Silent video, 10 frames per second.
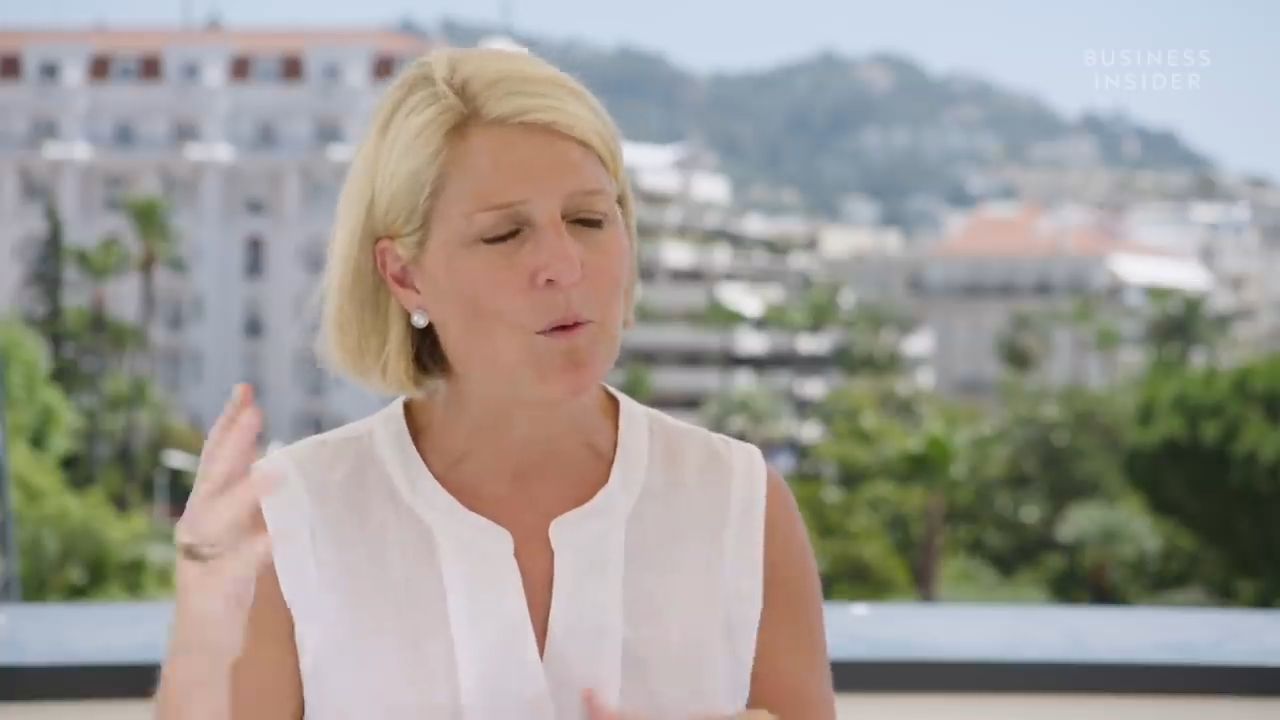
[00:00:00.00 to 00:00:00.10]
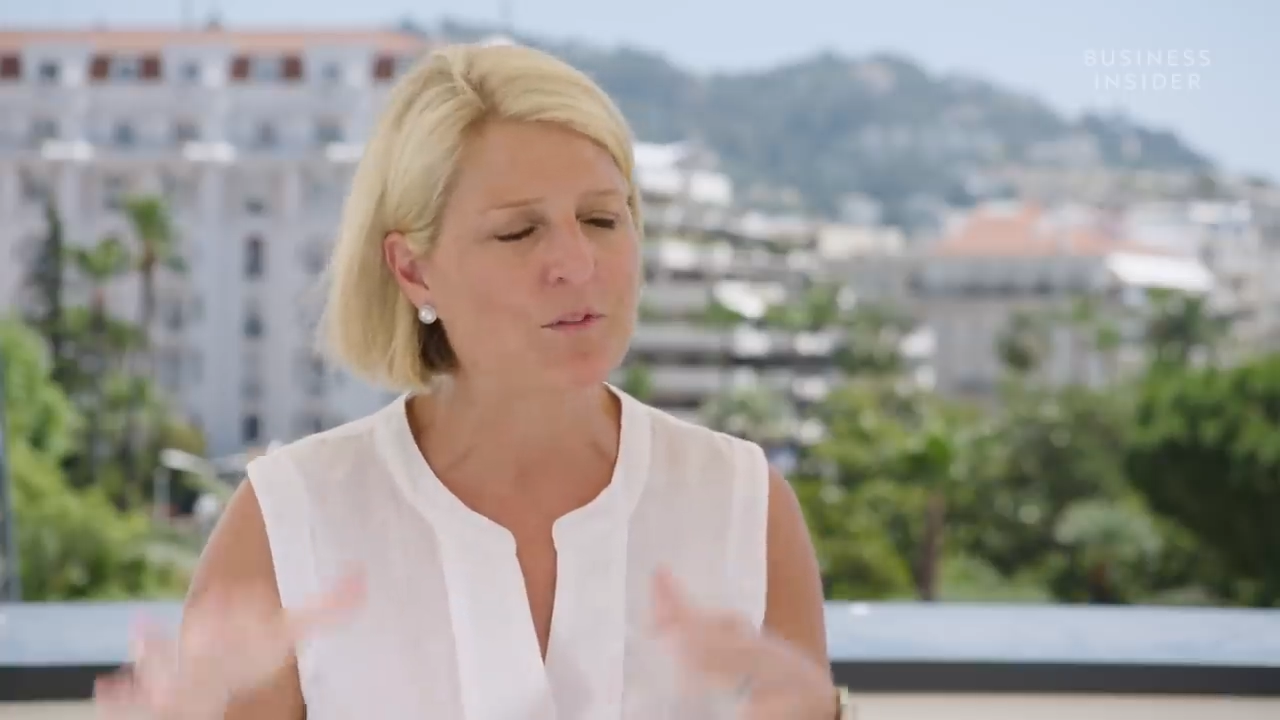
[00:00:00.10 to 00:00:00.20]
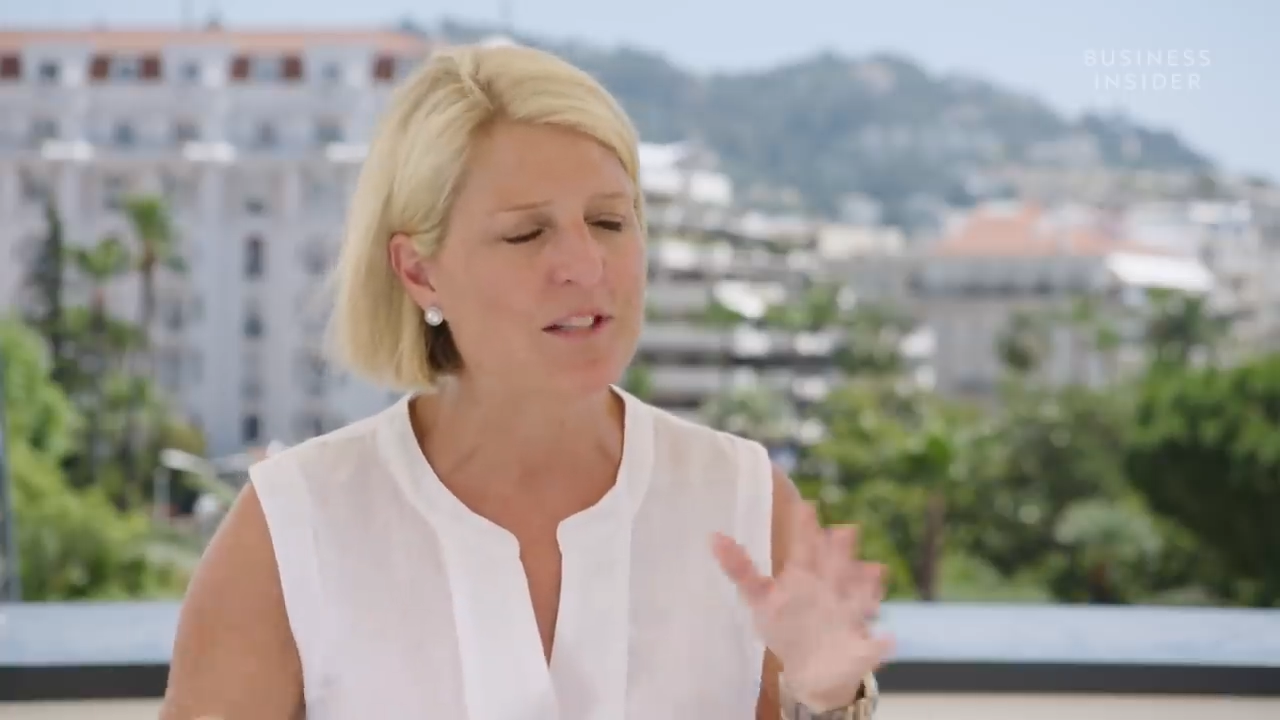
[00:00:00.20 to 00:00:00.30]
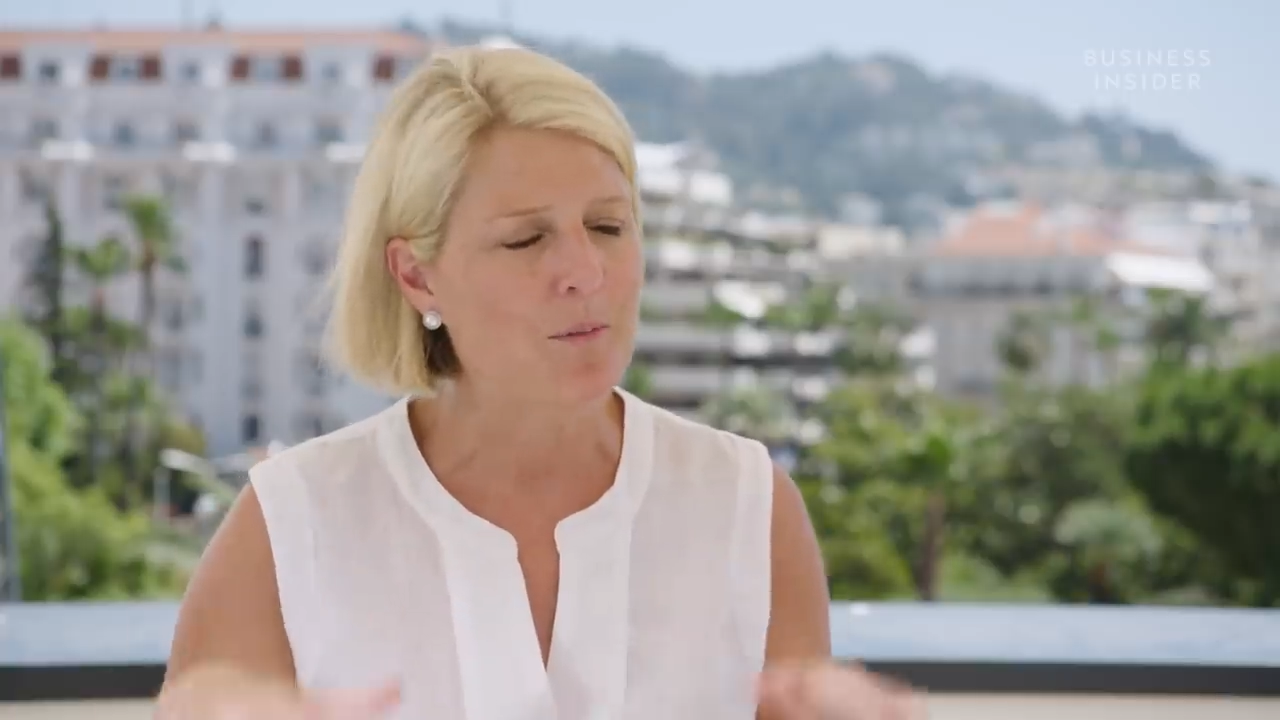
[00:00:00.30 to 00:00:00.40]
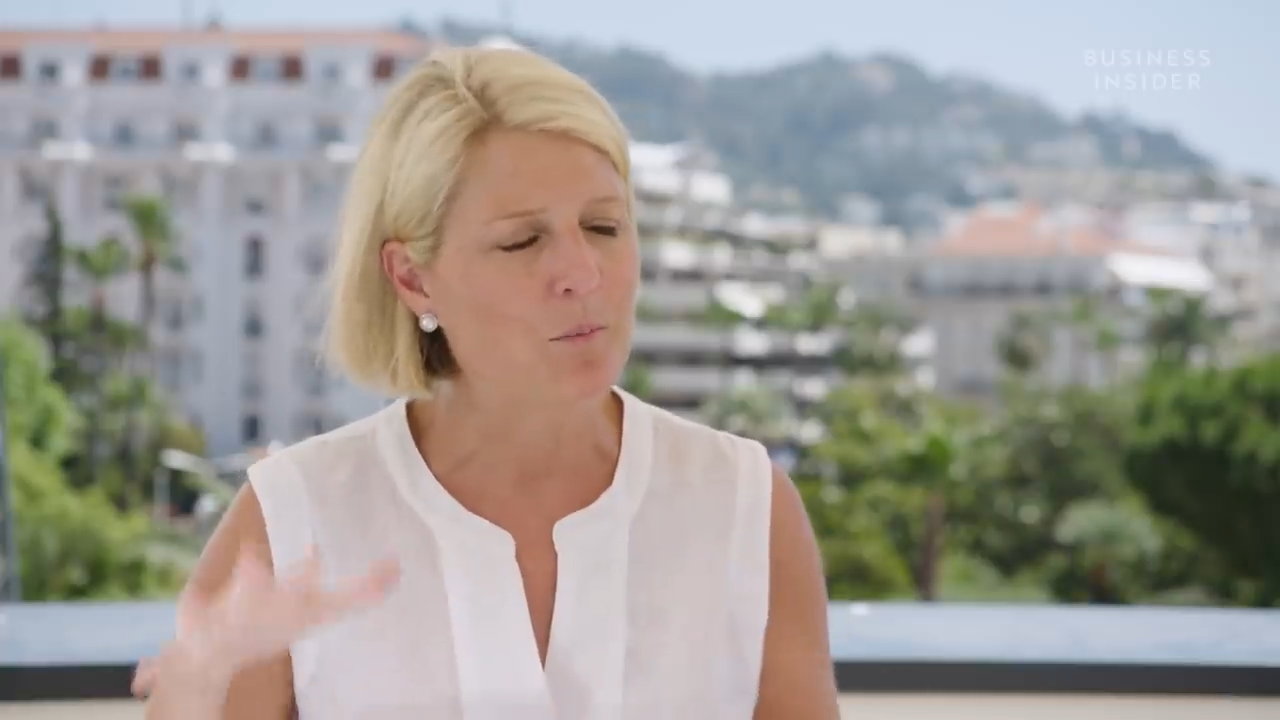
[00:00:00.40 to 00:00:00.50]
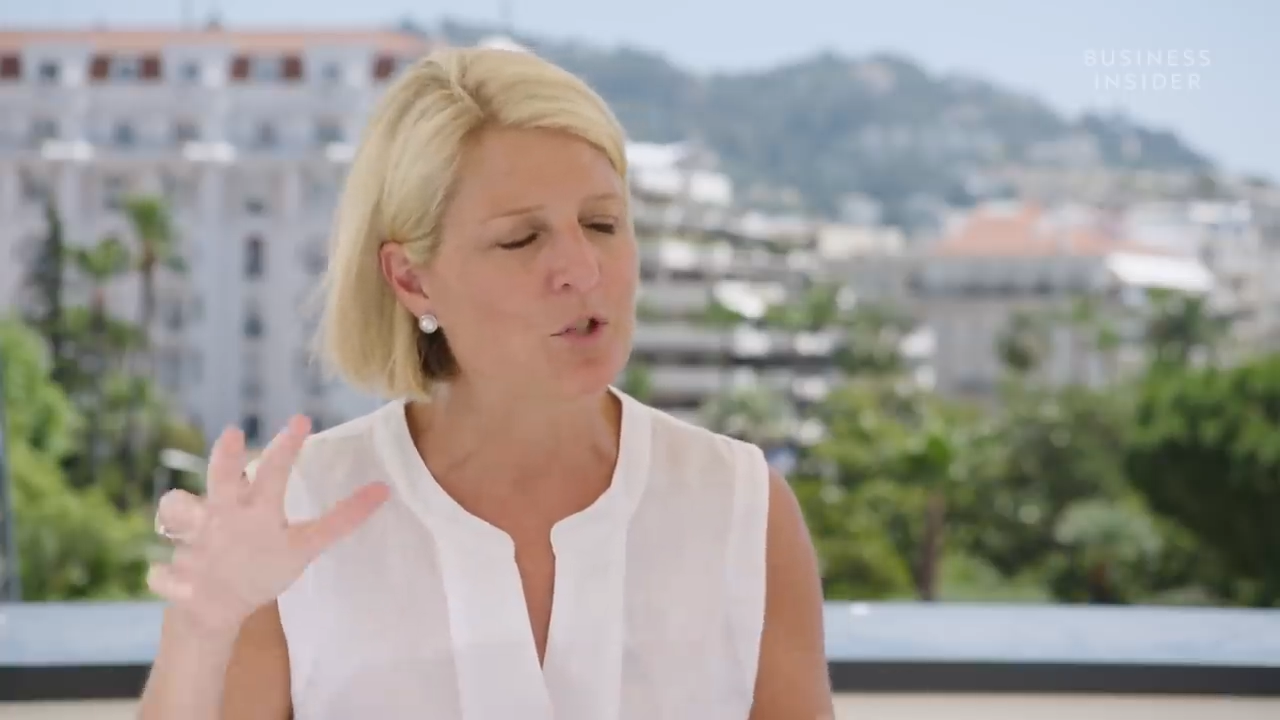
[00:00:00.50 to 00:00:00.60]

won't stumble